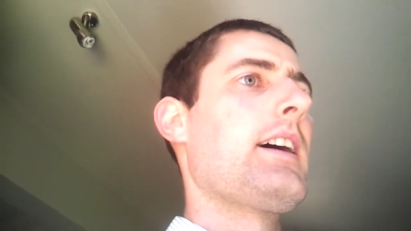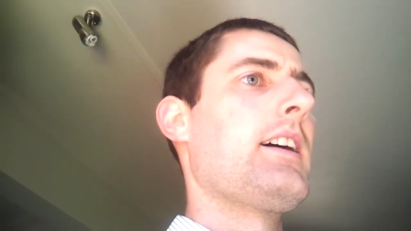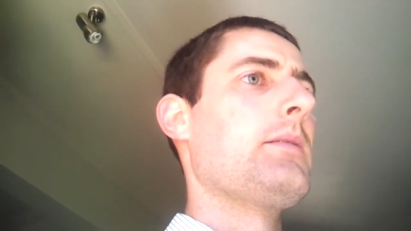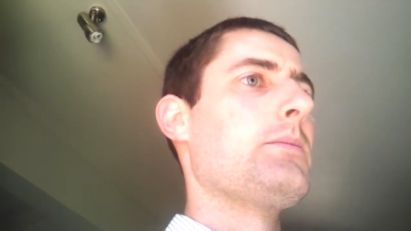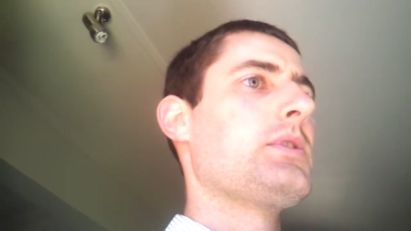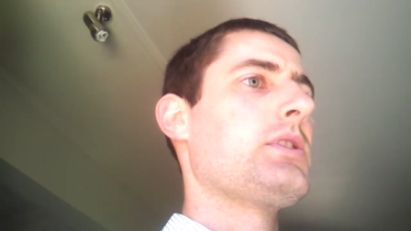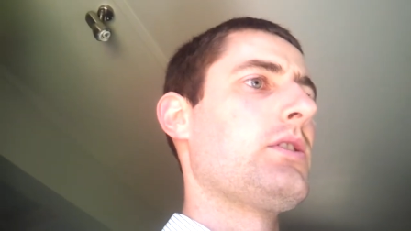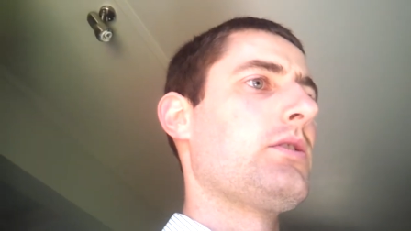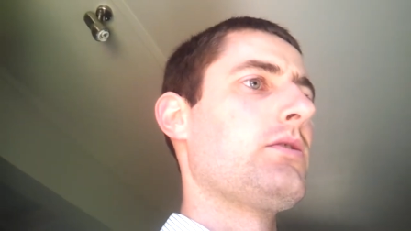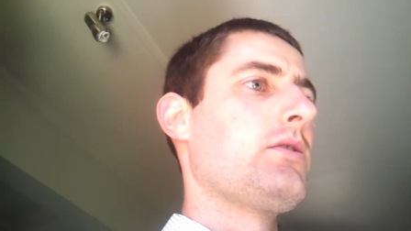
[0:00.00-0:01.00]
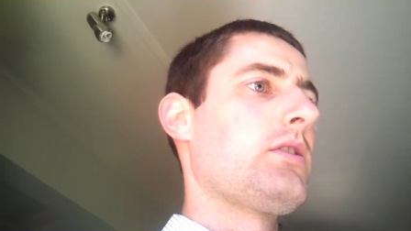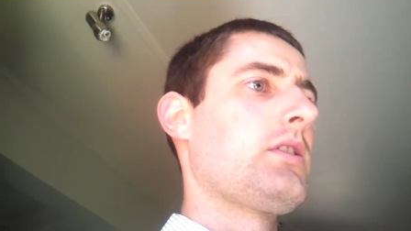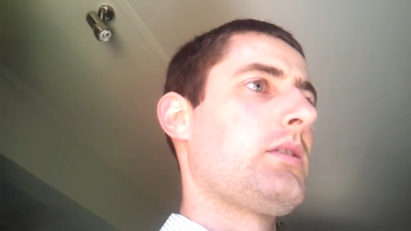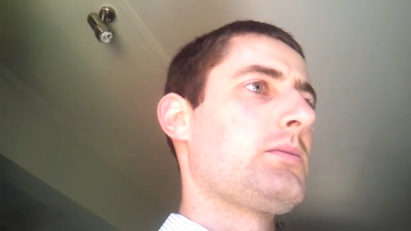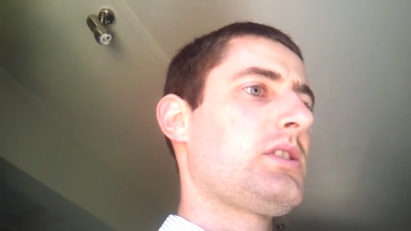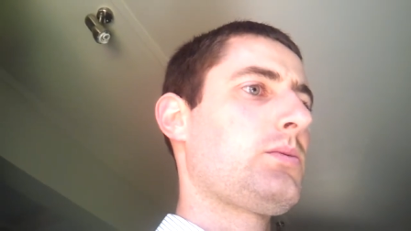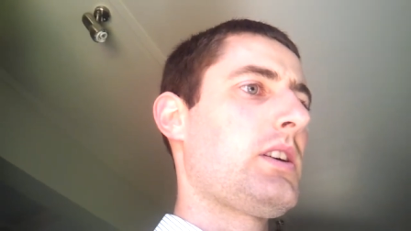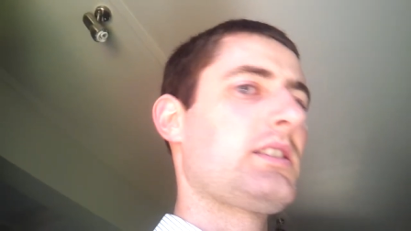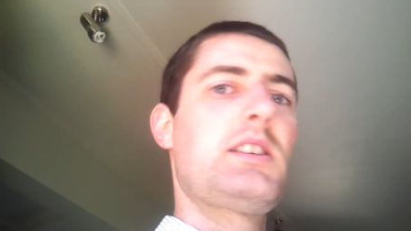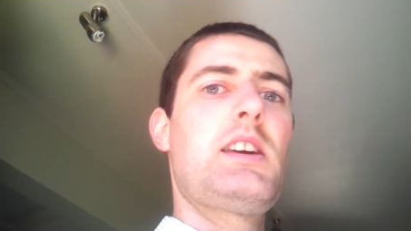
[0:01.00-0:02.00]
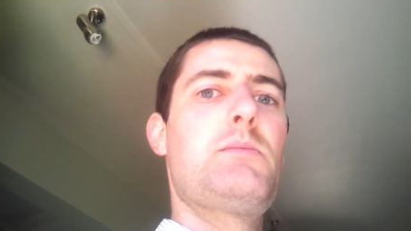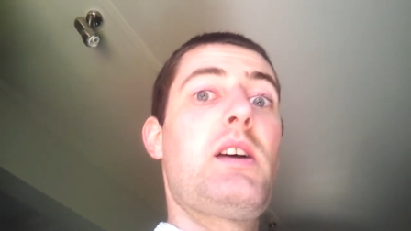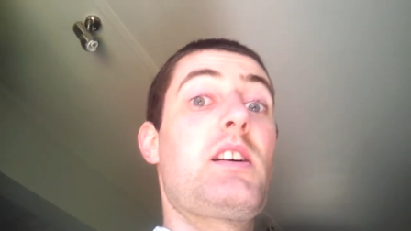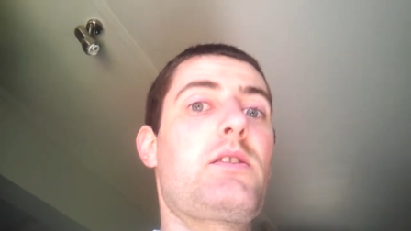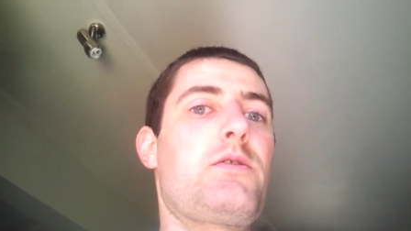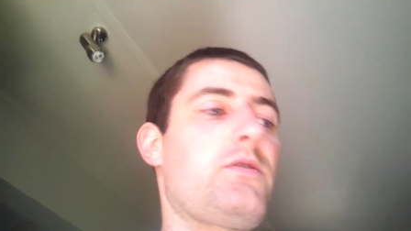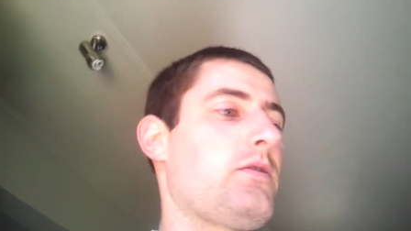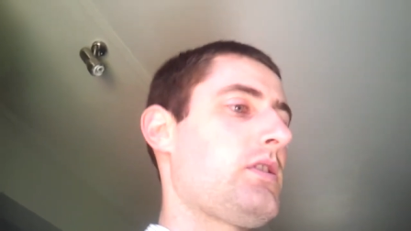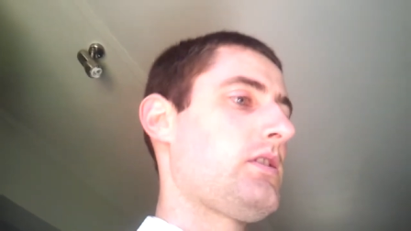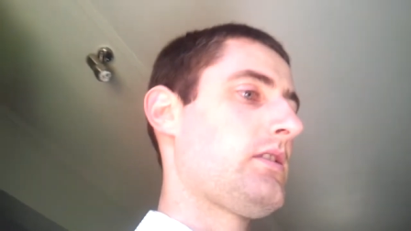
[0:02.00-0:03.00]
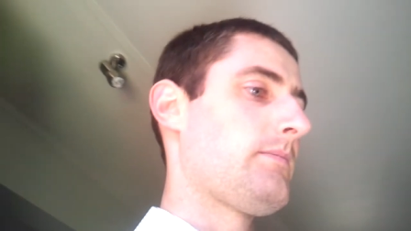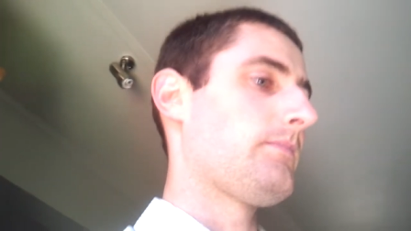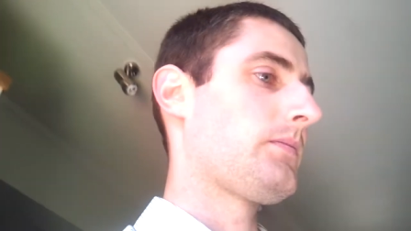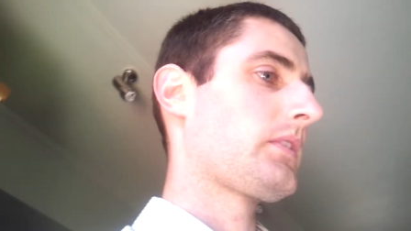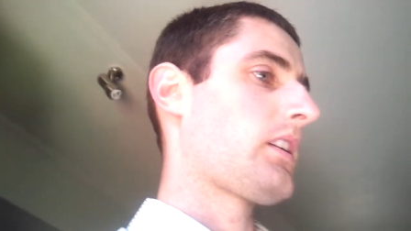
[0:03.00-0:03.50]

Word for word: Um, so I'm just waiting to hear back from